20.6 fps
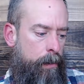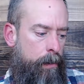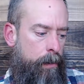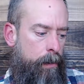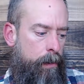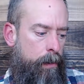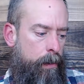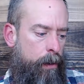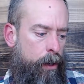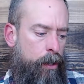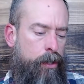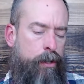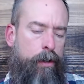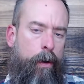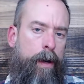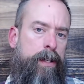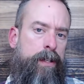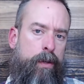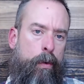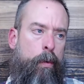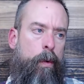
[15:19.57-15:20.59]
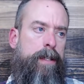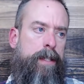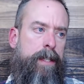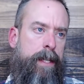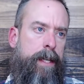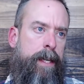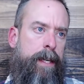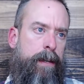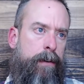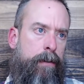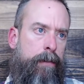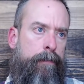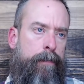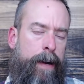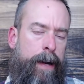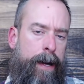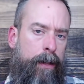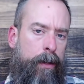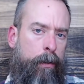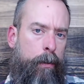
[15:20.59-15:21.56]
are going to want to kill
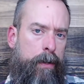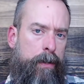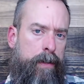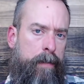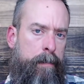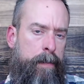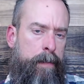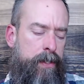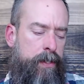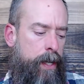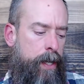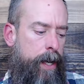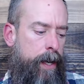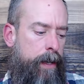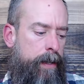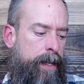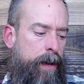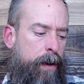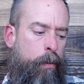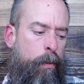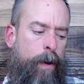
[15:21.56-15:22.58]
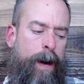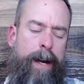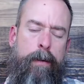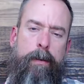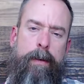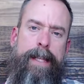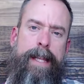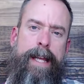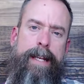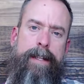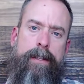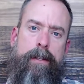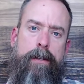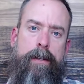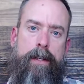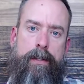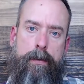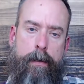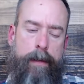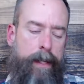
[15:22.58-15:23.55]
followers of Messiah. Now, why would they do
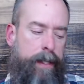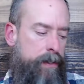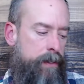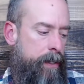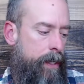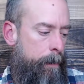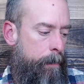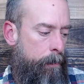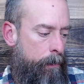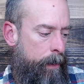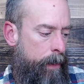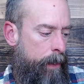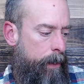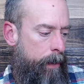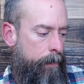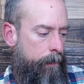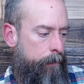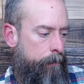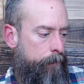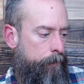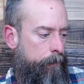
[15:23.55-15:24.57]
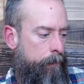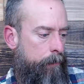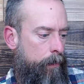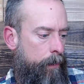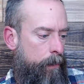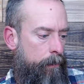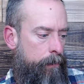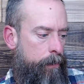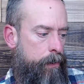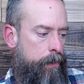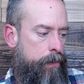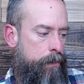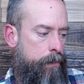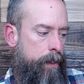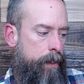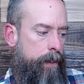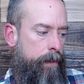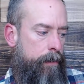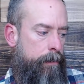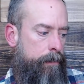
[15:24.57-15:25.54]
this? Well, let's keep reading. Verse
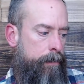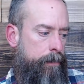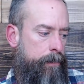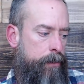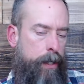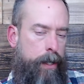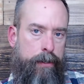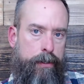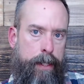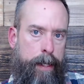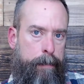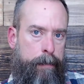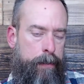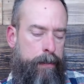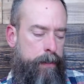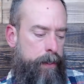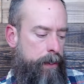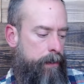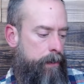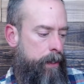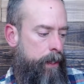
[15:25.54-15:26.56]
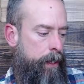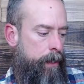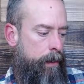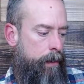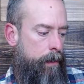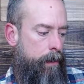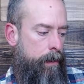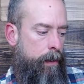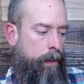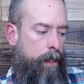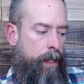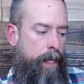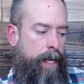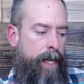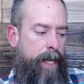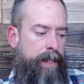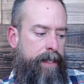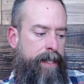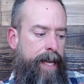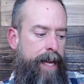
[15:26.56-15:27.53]
3 of John chapter 16.
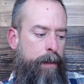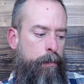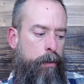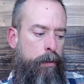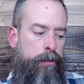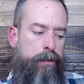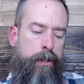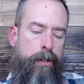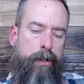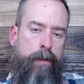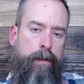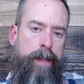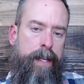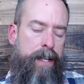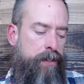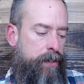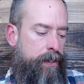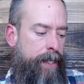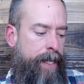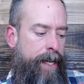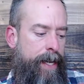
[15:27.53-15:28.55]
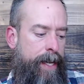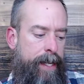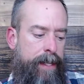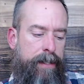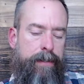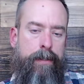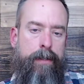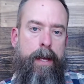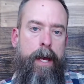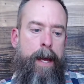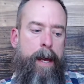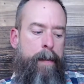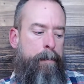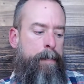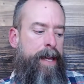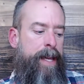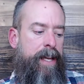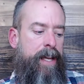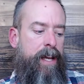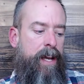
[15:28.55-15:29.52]
They will do these things
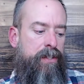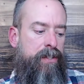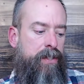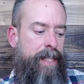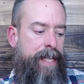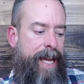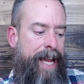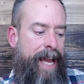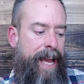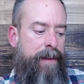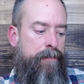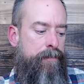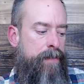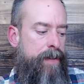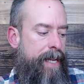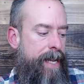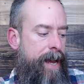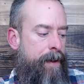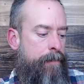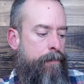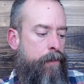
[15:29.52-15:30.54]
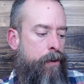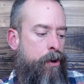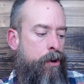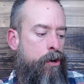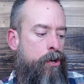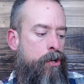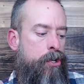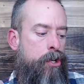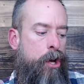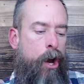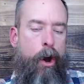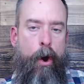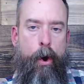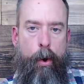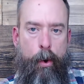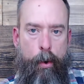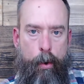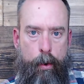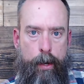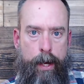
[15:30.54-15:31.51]
because they have never
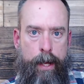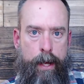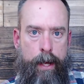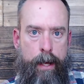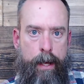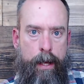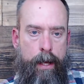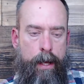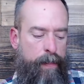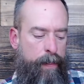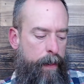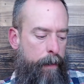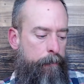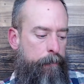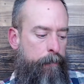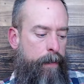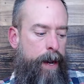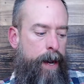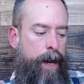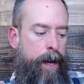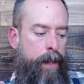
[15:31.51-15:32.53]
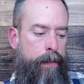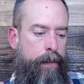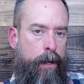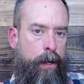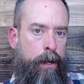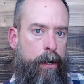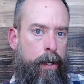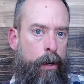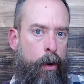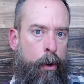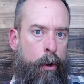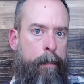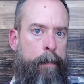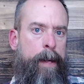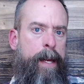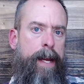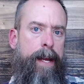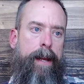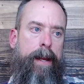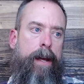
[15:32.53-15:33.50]
known the Father or
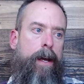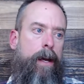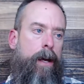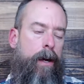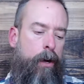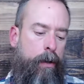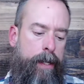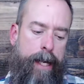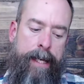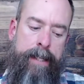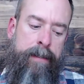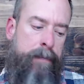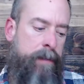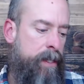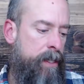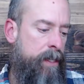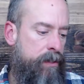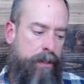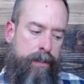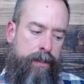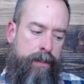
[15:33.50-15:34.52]
me. Okay, this